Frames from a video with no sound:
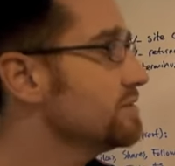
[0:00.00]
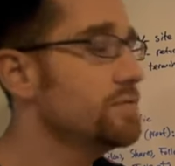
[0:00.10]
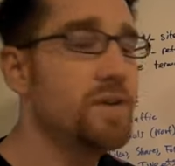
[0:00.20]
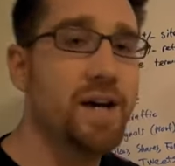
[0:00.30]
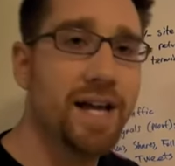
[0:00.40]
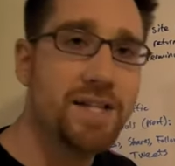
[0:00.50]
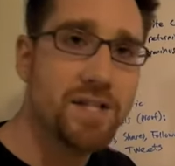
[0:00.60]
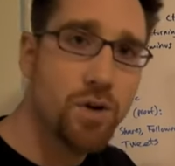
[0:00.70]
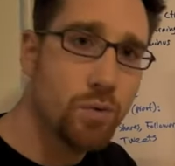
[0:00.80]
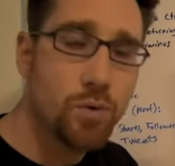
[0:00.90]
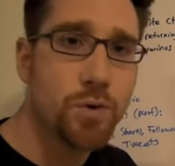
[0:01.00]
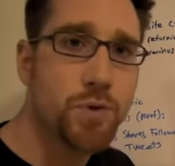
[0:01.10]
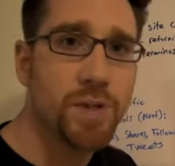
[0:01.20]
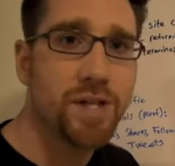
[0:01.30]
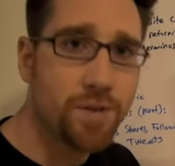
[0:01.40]
of SEO rules
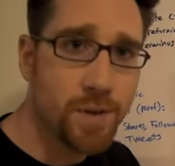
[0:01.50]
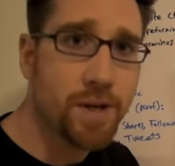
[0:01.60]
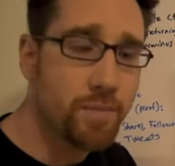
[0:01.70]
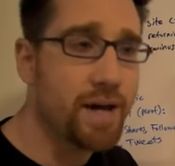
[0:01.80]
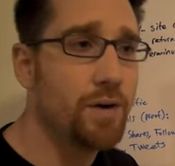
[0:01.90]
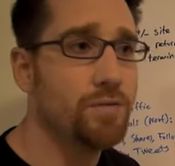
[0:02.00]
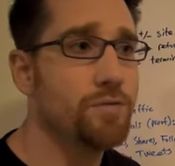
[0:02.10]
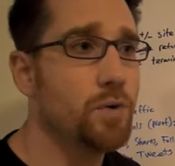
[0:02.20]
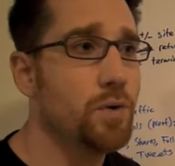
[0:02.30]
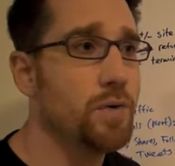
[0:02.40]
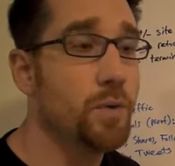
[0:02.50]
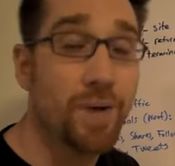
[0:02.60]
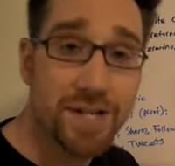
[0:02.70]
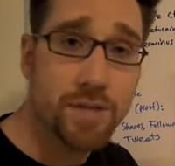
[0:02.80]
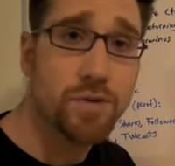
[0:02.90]
we need to think about for the
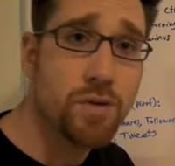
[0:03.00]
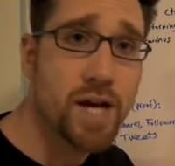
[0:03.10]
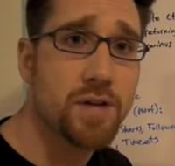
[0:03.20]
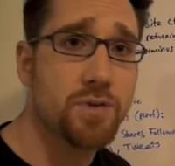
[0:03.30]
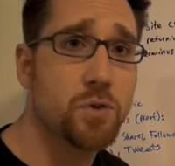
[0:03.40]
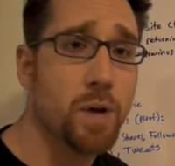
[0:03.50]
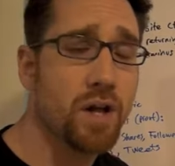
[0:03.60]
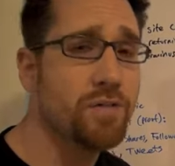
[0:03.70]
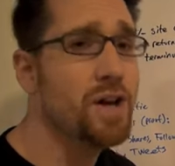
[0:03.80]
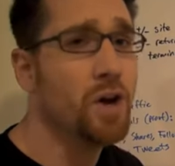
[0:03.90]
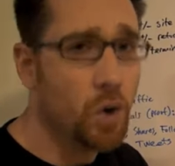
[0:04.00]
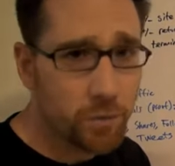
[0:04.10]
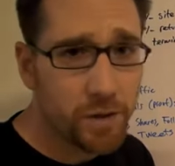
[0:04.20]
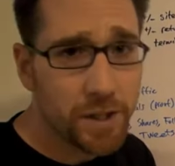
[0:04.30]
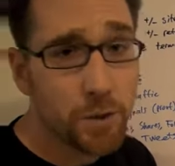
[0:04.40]
rest of 2012.
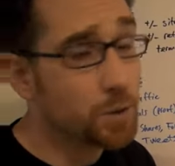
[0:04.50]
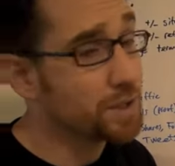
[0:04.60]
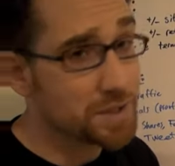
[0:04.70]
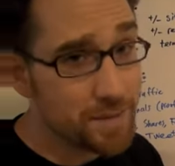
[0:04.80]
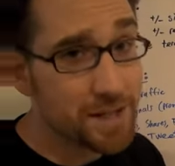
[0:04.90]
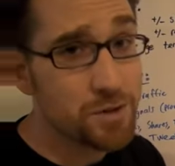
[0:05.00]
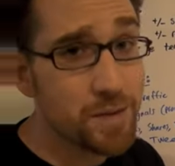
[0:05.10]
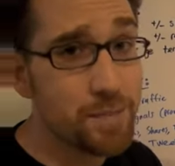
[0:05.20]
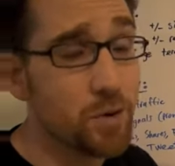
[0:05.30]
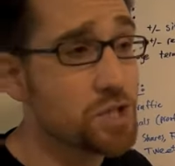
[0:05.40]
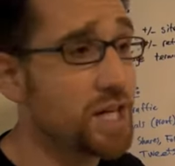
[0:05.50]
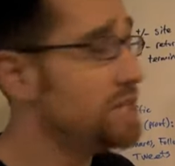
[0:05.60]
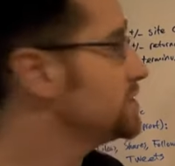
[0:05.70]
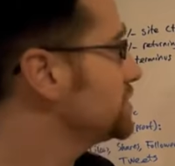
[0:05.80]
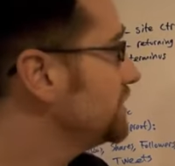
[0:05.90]
Hopefully Google doesn't make too many more
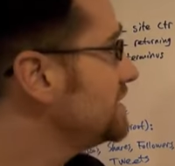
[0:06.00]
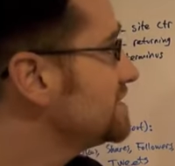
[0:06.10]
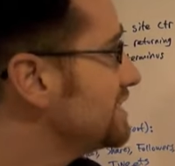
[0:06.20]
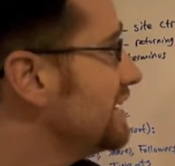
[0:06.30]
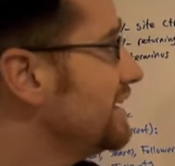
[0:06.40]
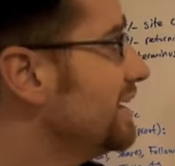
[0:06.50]
changes so these stay